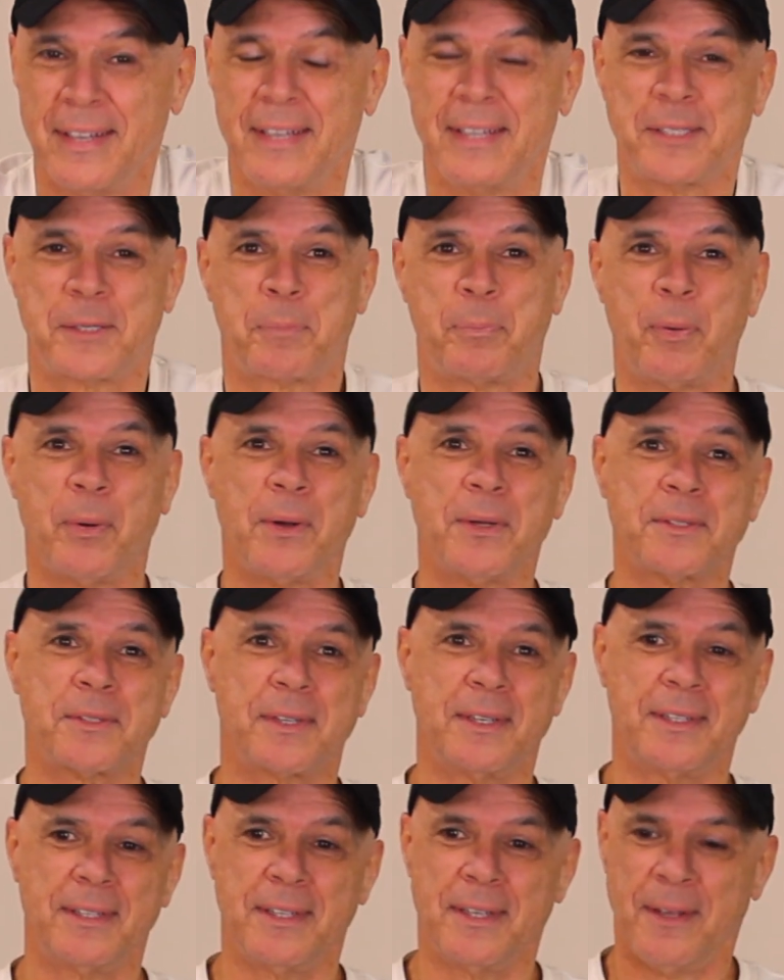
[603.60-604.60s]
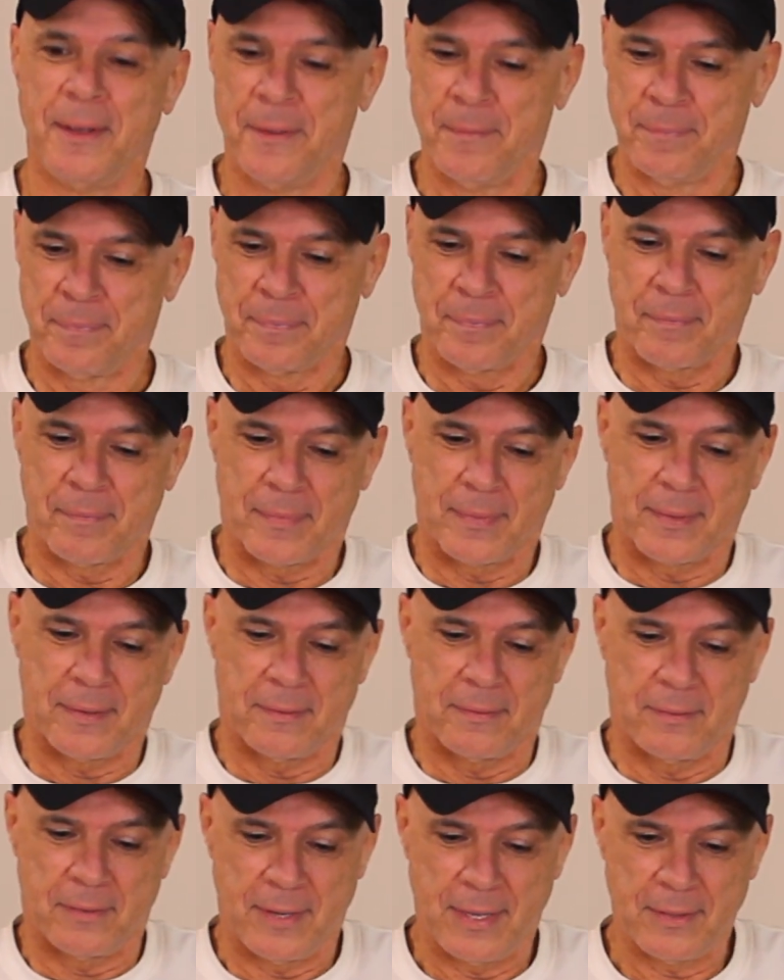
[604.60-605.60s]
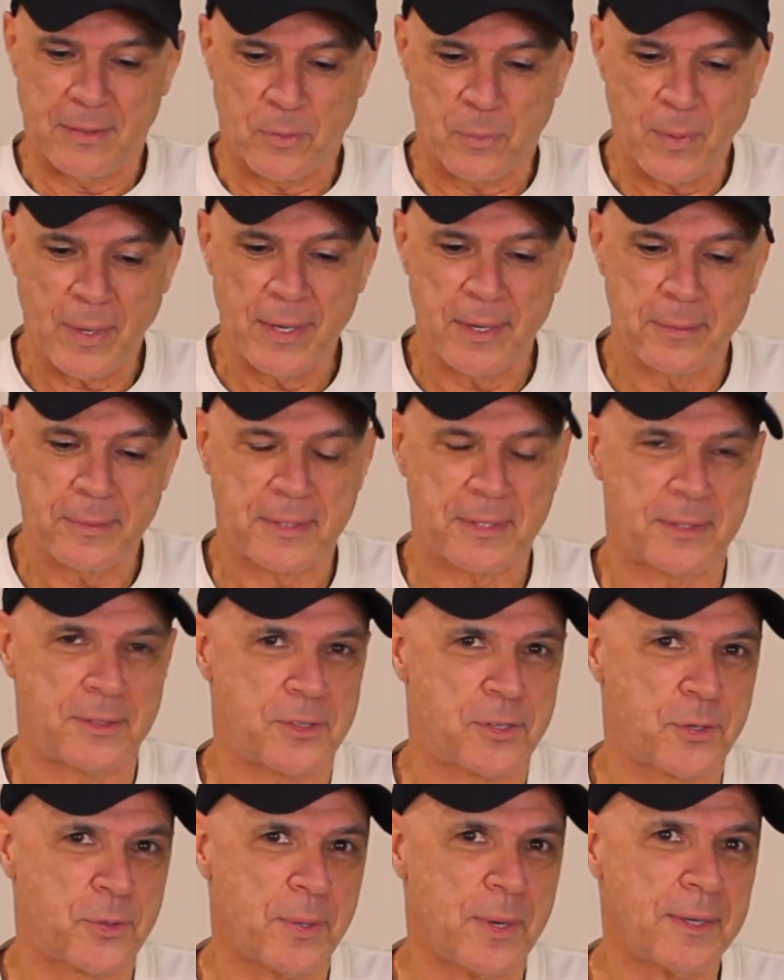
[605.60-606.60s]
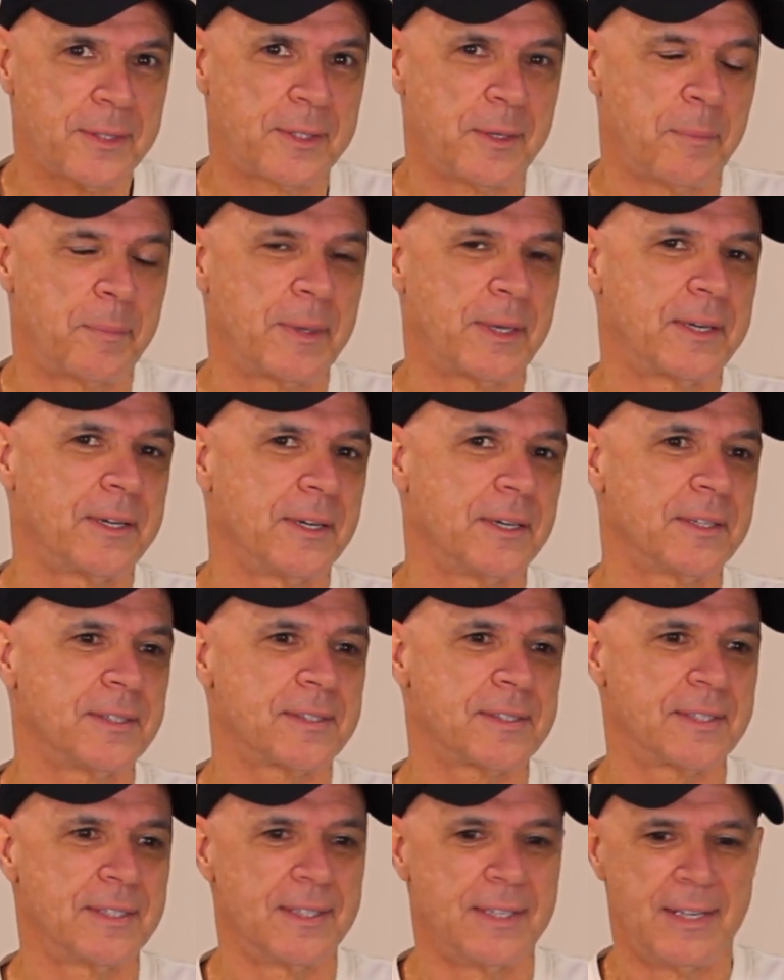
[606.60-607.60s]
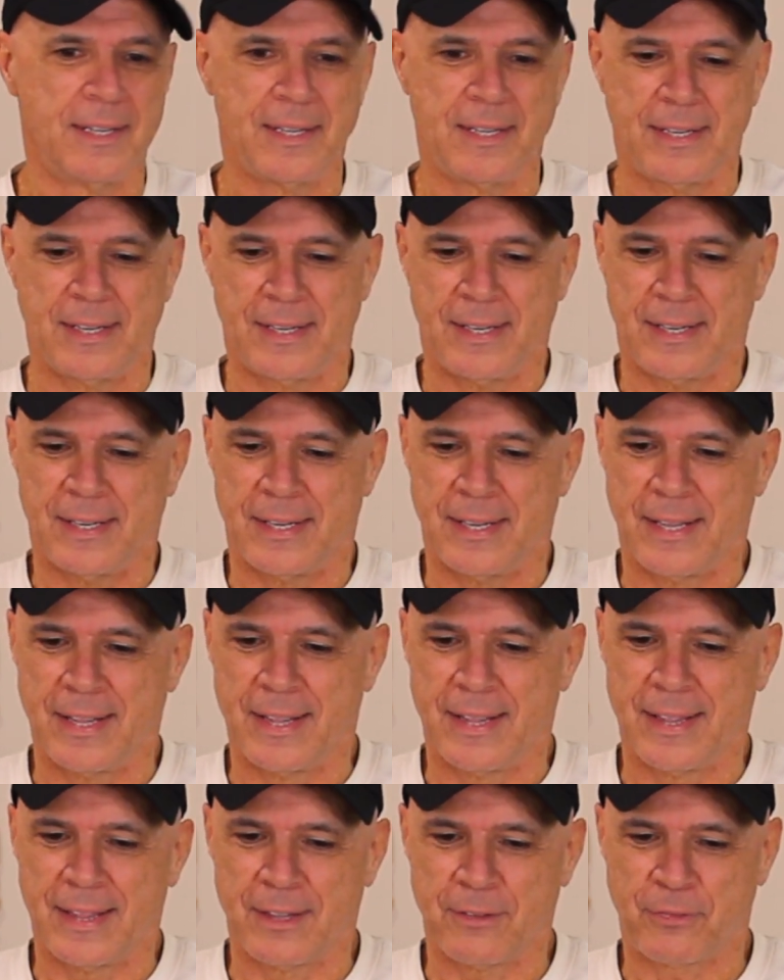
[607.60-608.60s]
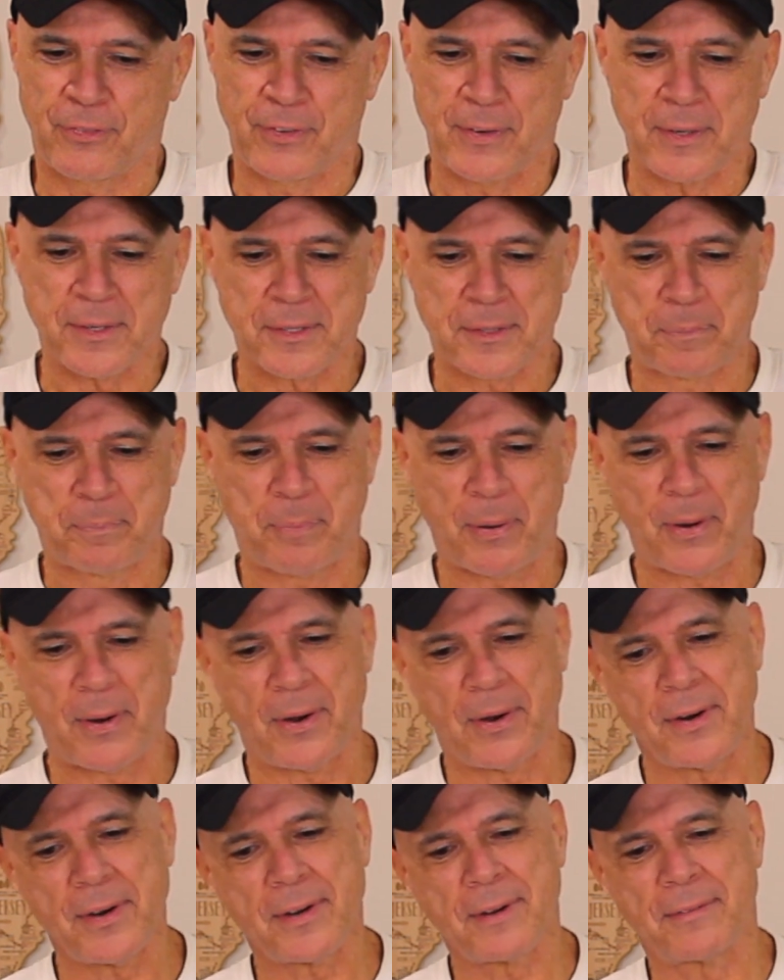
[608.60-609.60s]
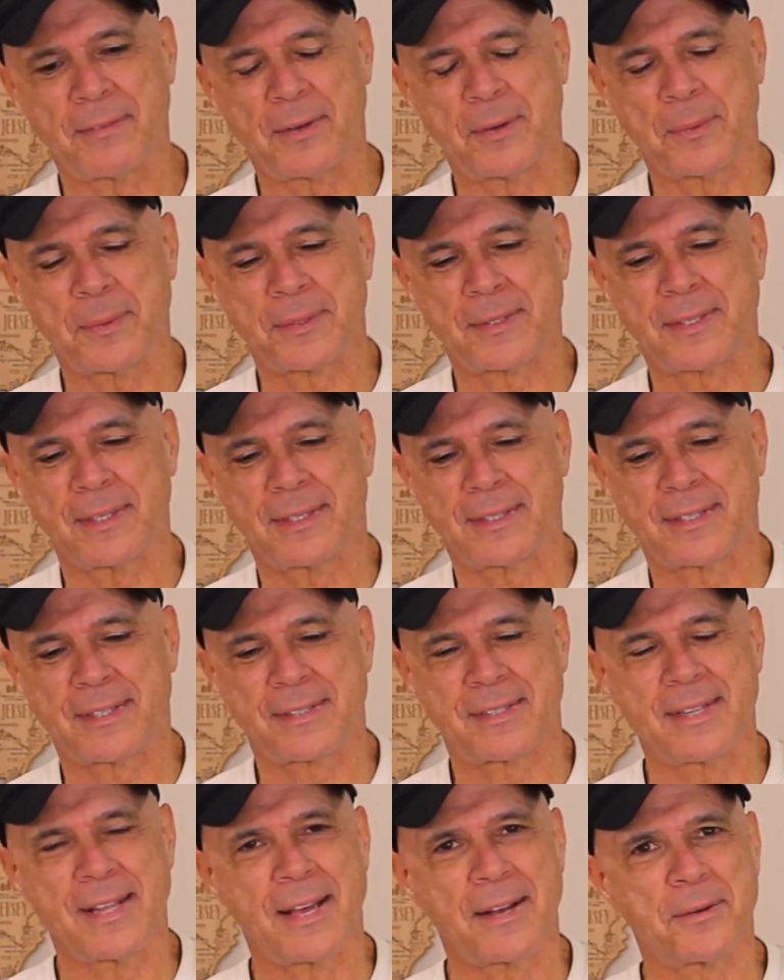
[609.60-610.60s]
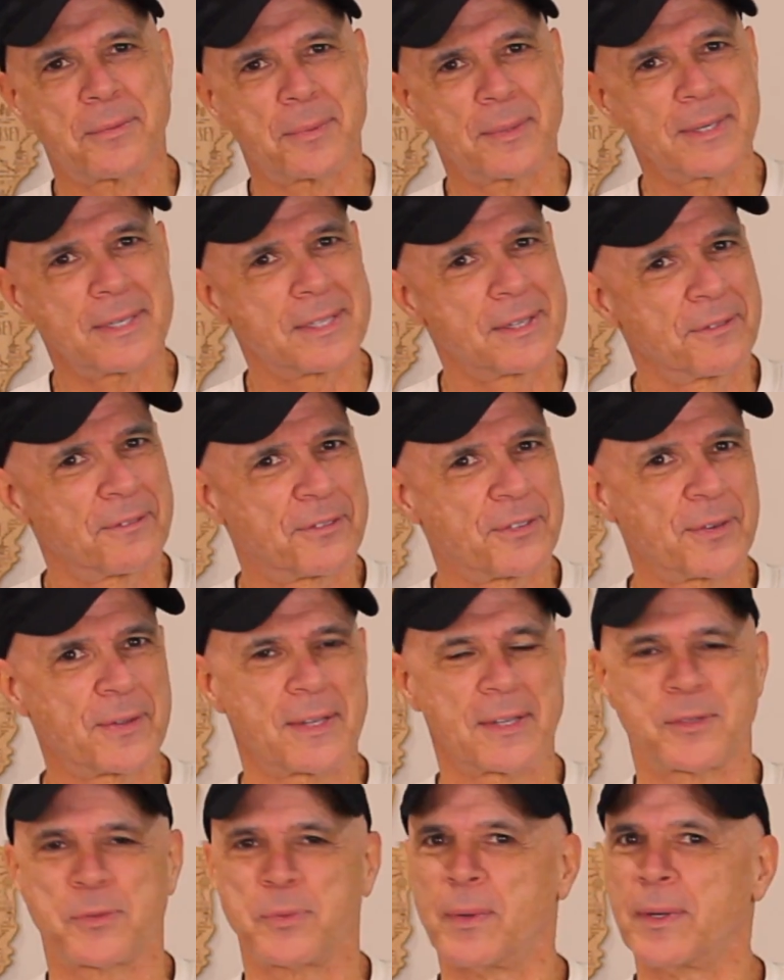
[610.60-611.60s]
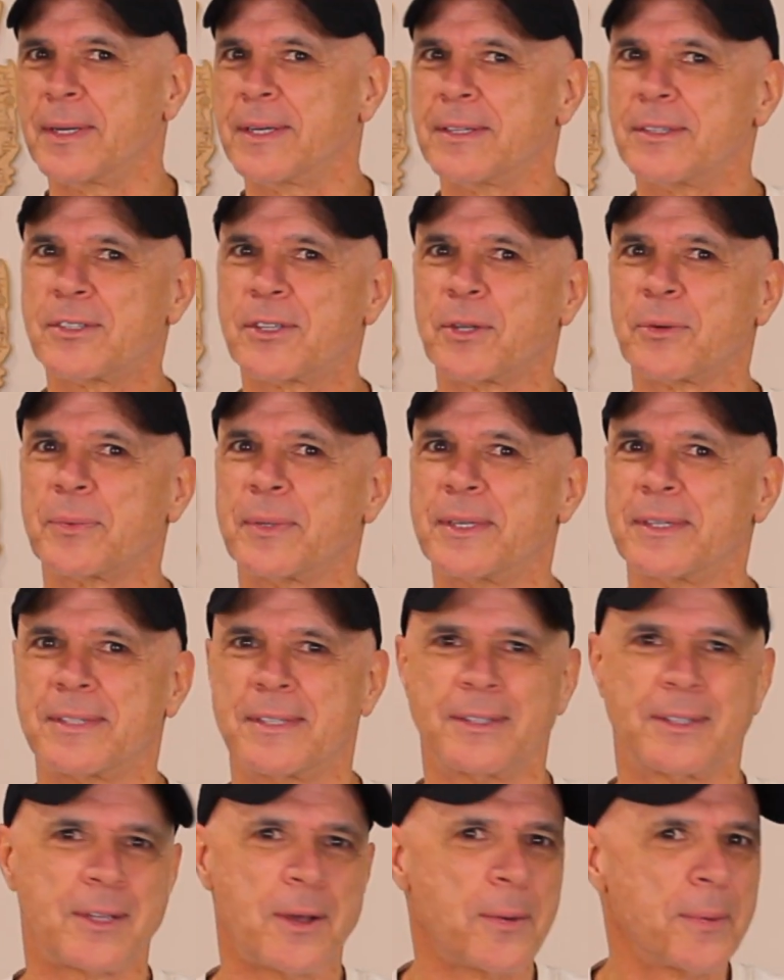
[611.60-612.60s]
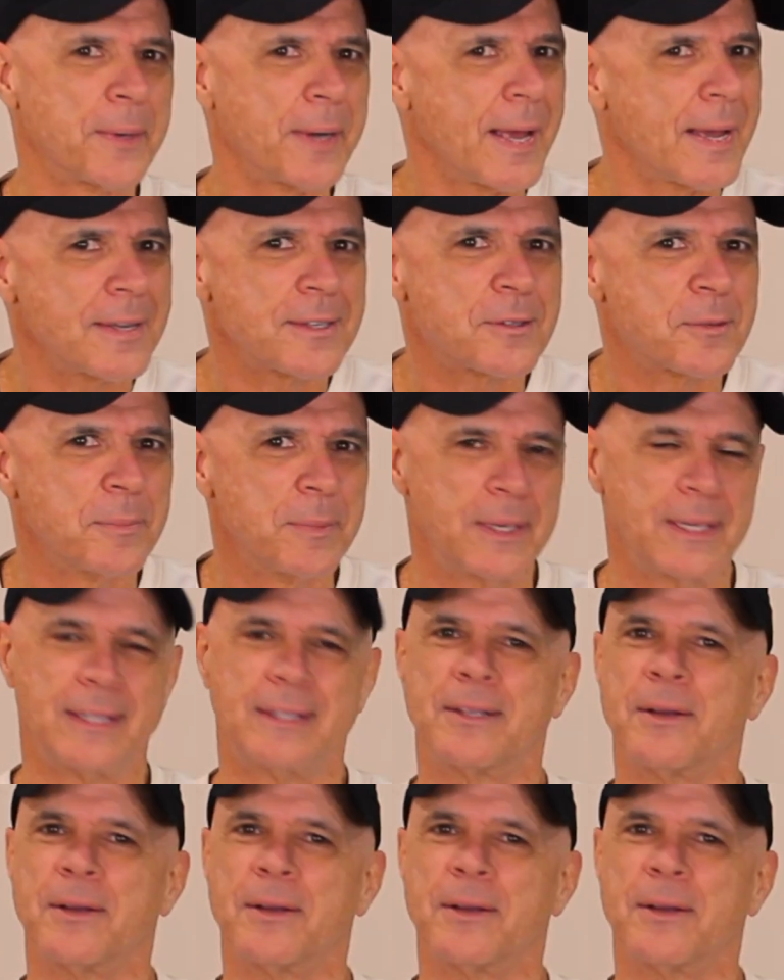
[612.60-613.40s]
It's ballsy in the way it was constructed, because the first part of it was like, there's not a reason for this. What is the reason? Don't ask me.